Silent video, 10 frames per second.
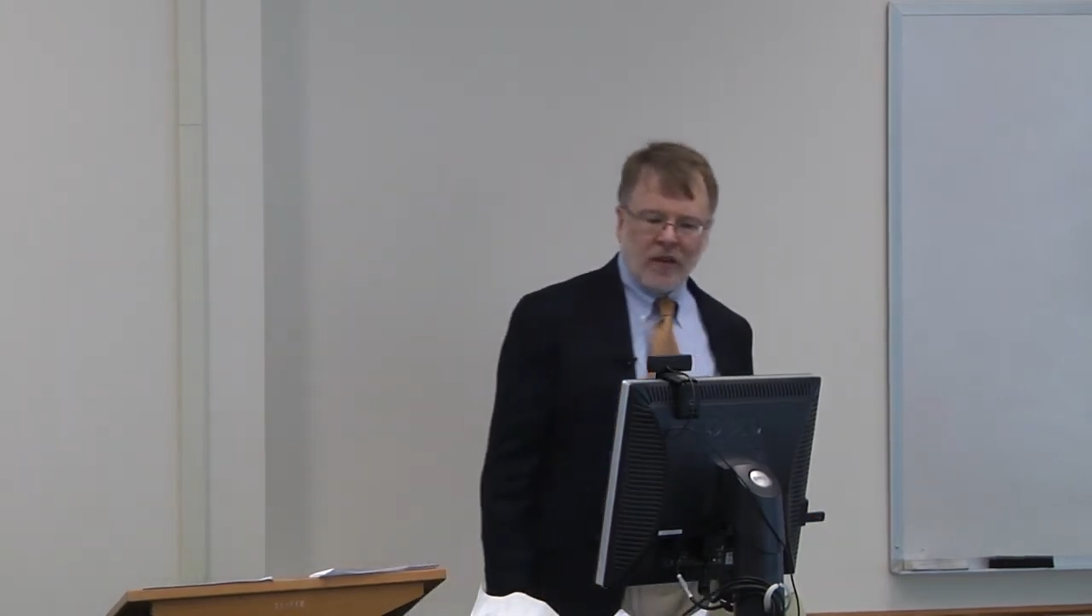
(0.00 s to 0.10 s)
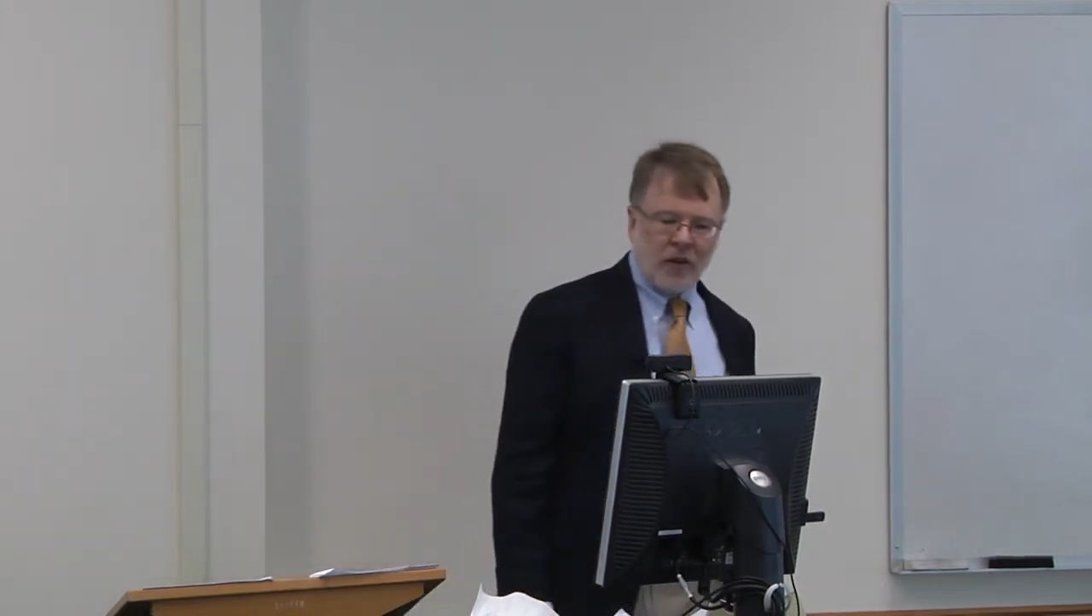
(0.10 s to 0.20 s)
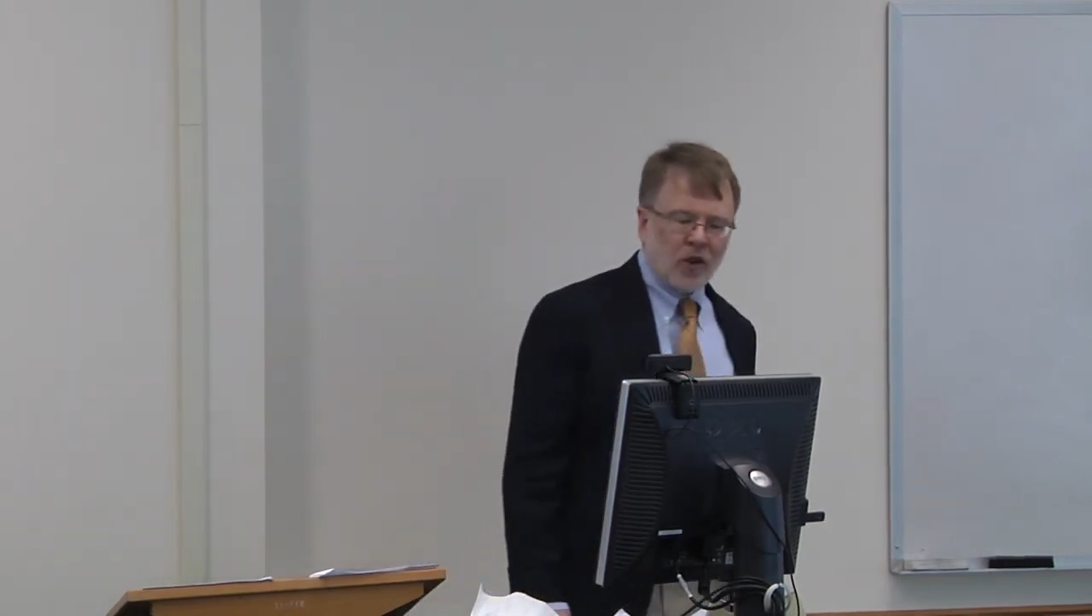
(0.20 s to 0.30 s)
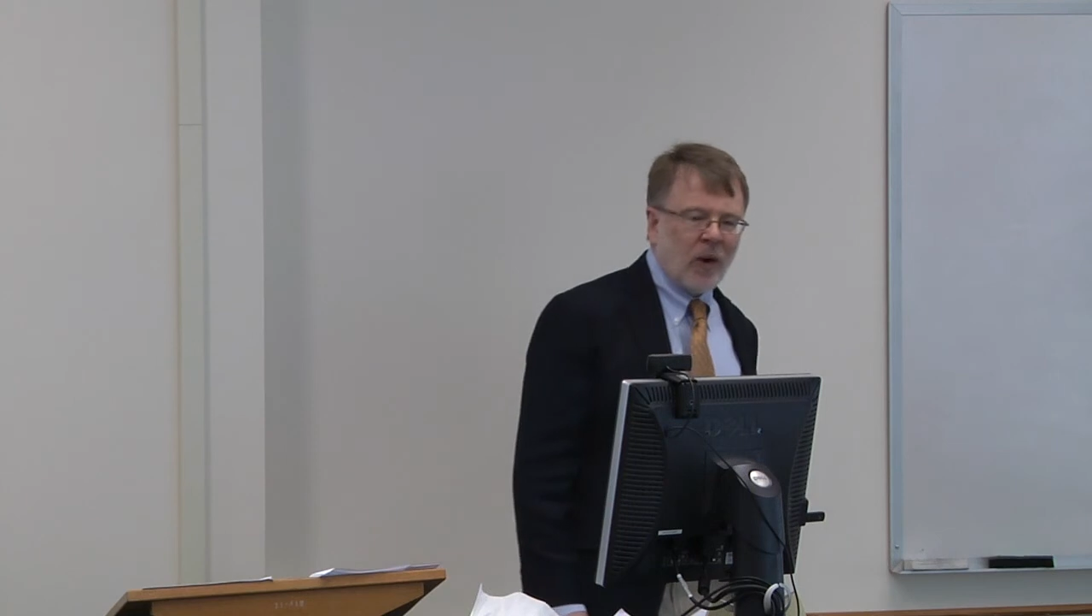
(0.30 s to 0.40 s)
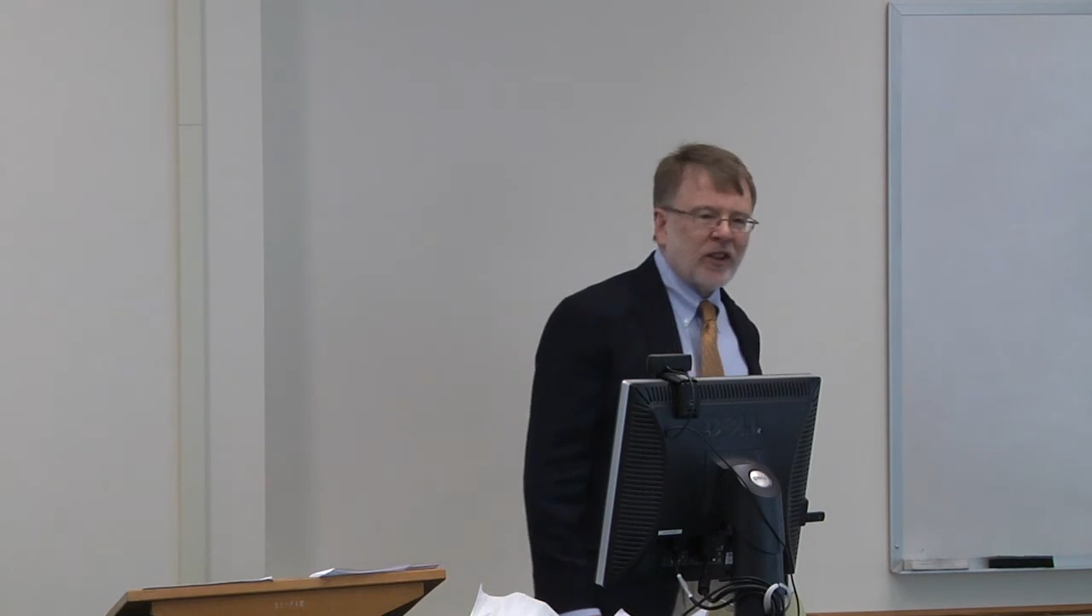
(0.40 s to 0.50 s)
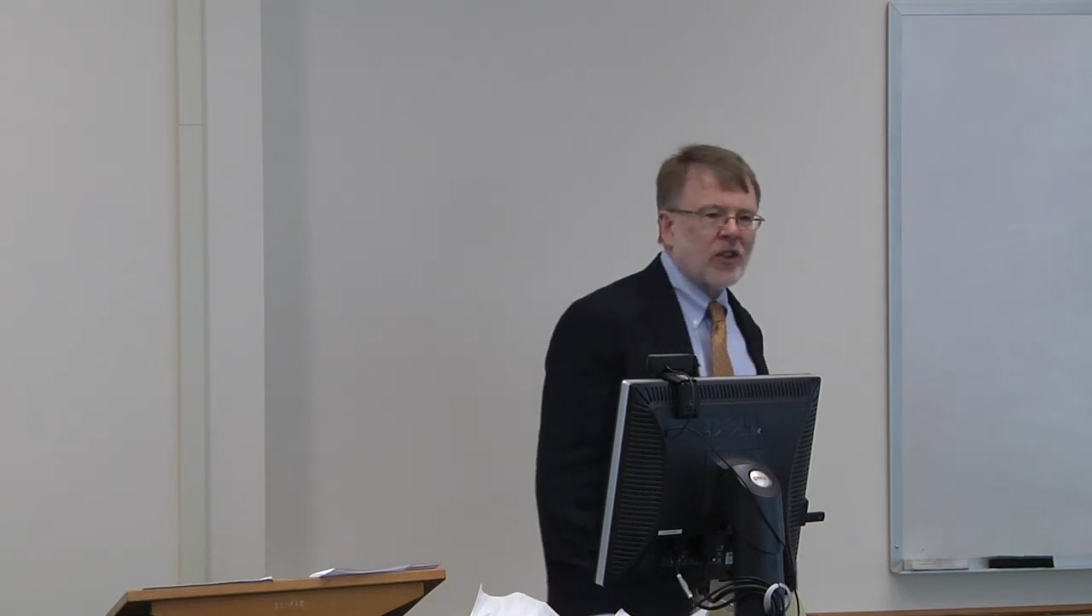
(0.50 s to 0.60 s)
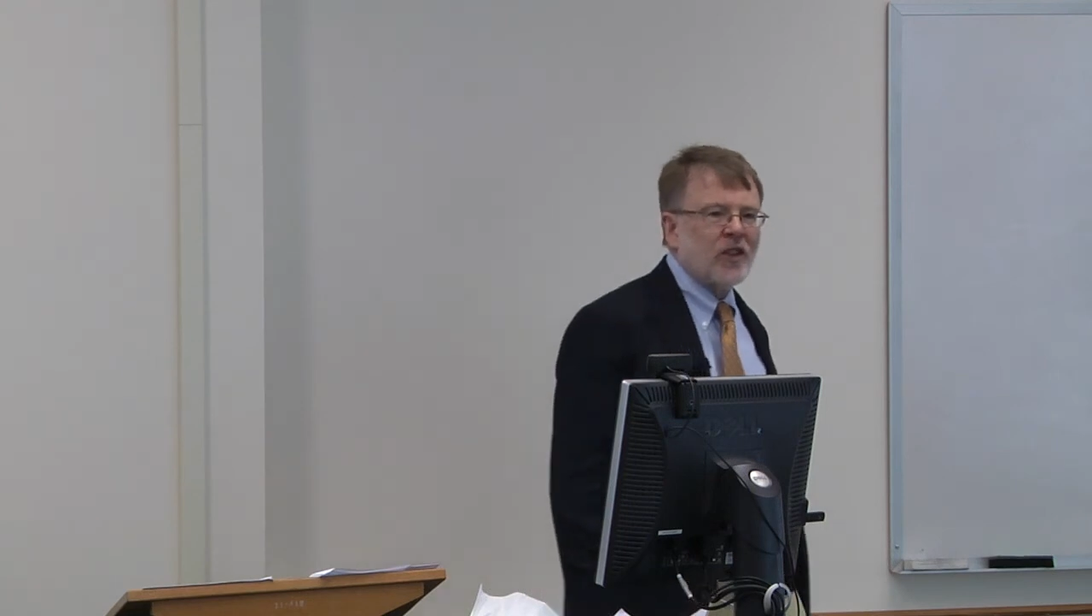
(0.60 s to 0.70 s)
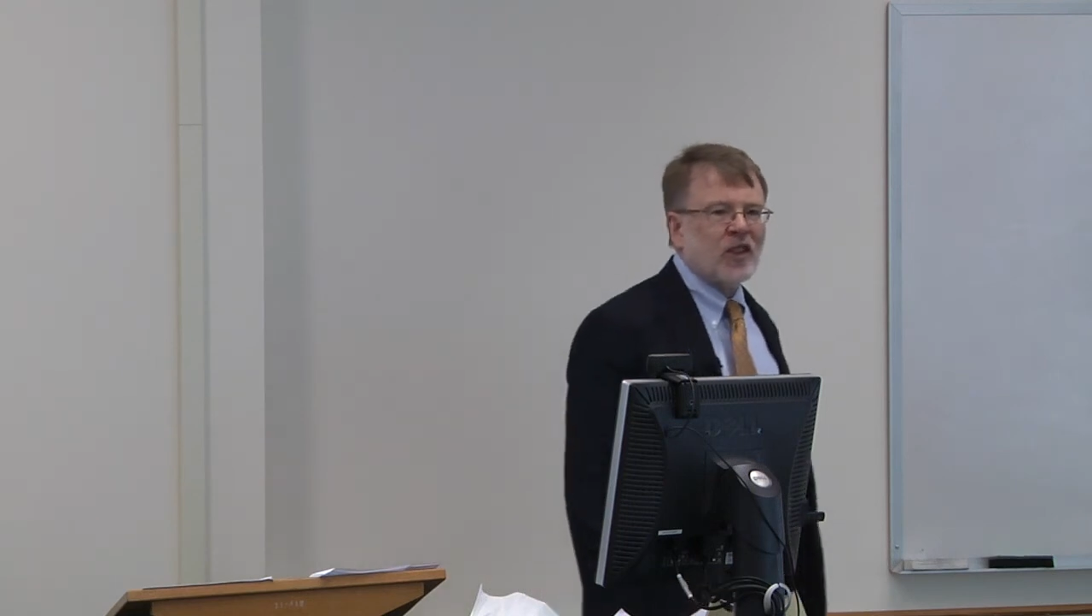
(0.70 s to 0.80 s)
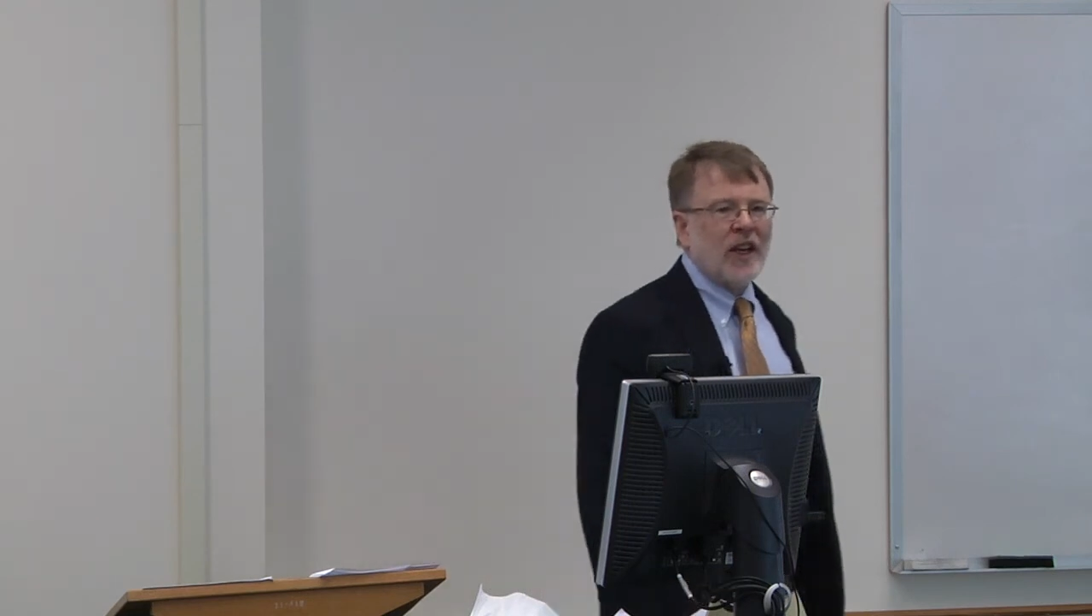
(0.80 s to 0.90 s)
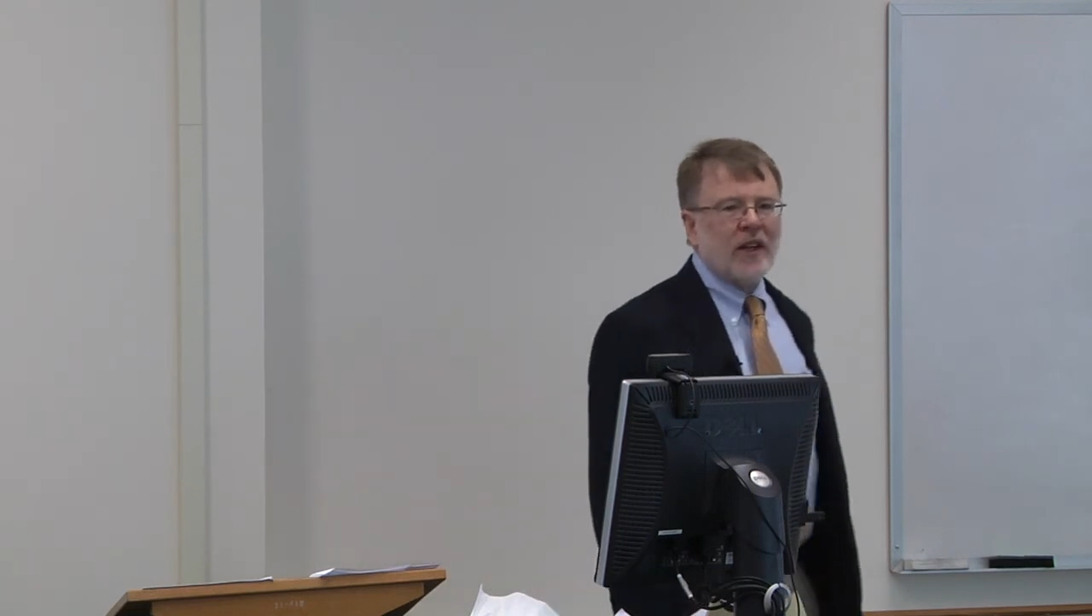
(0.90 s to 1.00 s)
first
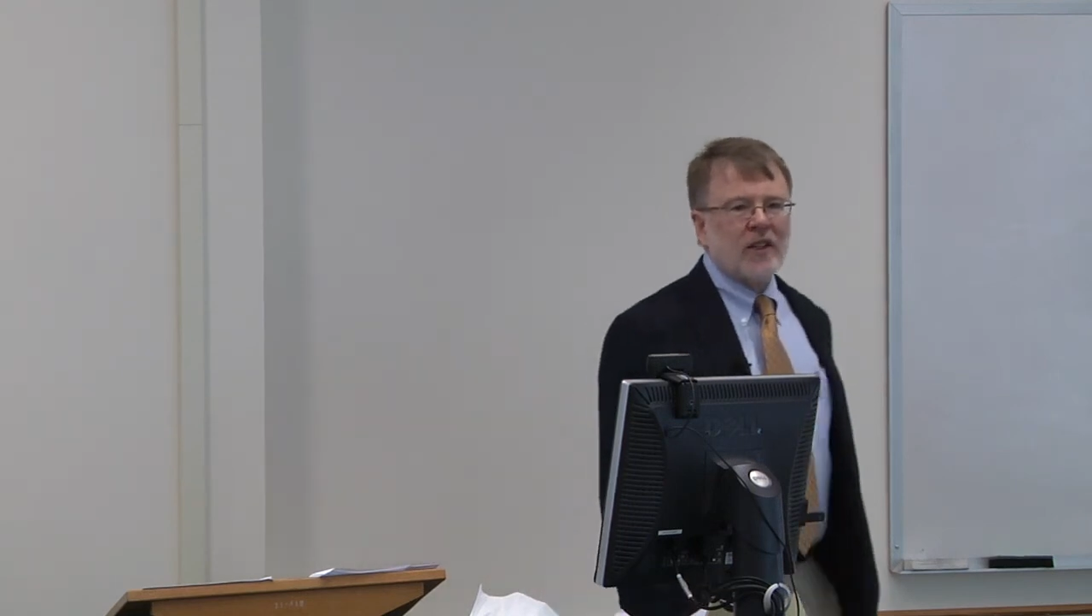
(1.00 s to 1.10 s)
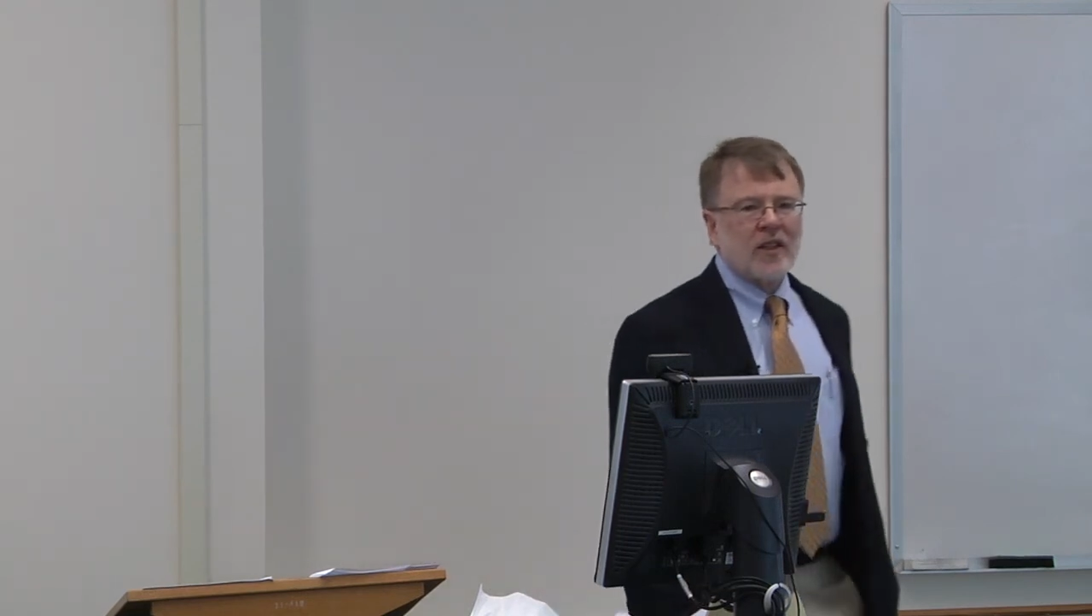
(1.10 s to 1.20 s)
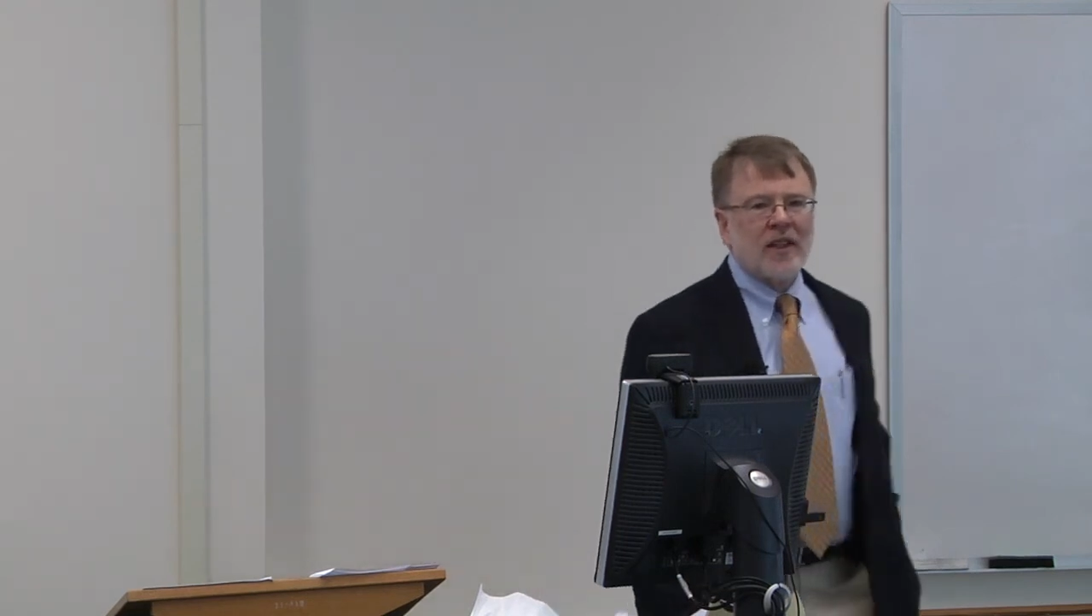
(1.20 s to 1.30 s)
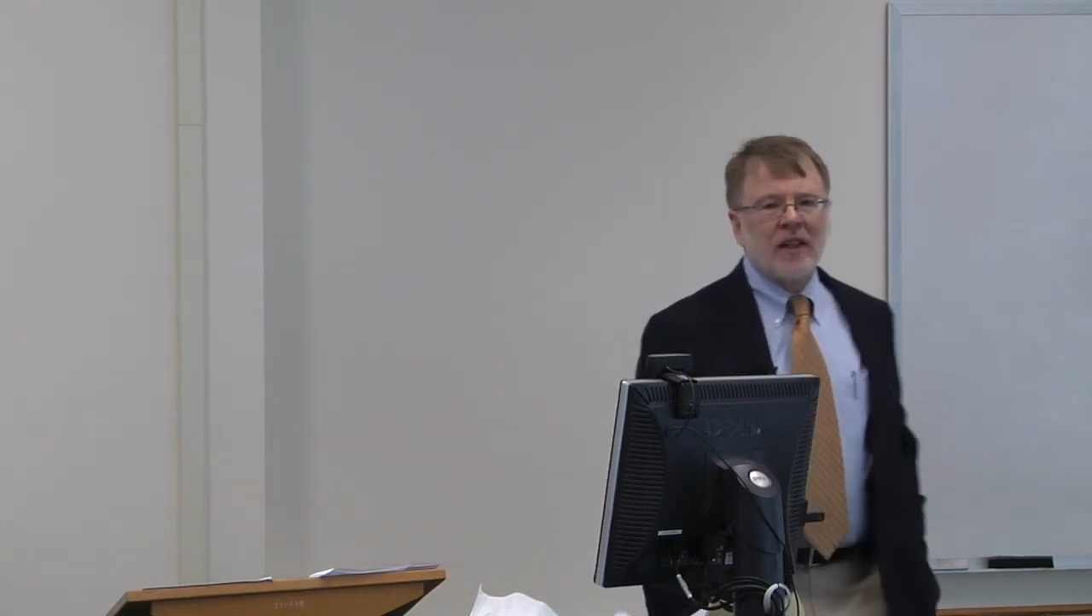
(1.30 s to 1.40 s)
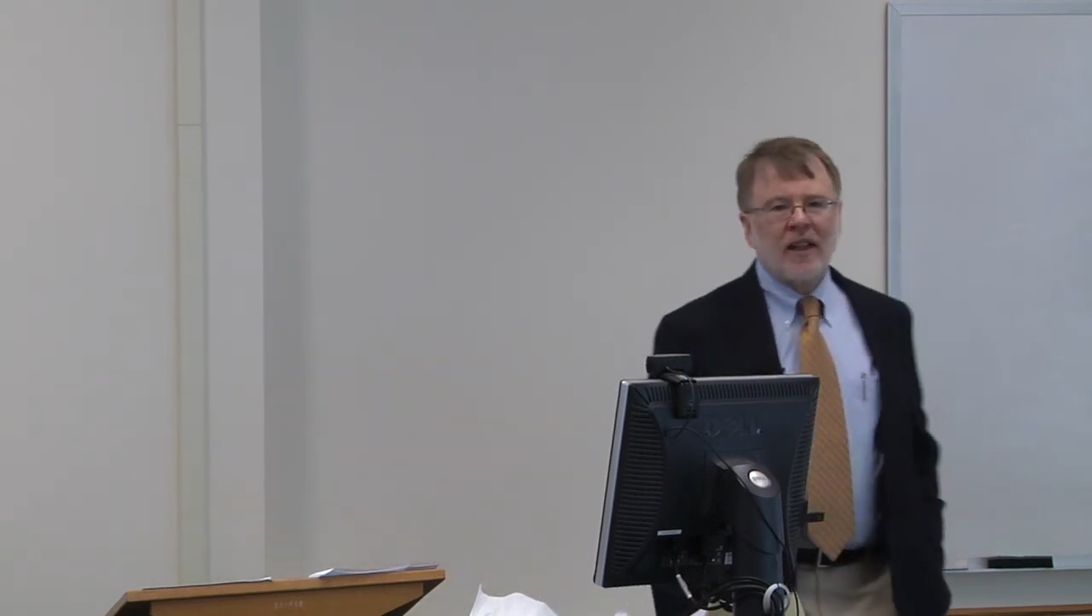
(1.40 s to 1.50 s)
question says,